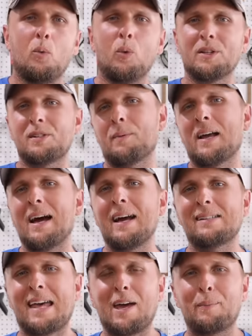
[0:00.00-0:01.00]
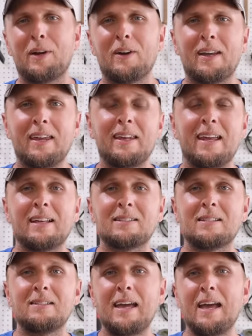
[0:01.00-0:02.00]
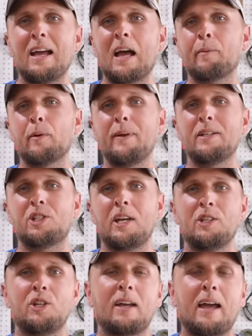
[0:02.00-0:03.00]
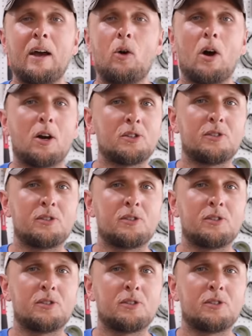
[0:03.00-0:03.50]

What's up guys, Adam here again, and today I'm gonna to be changing out our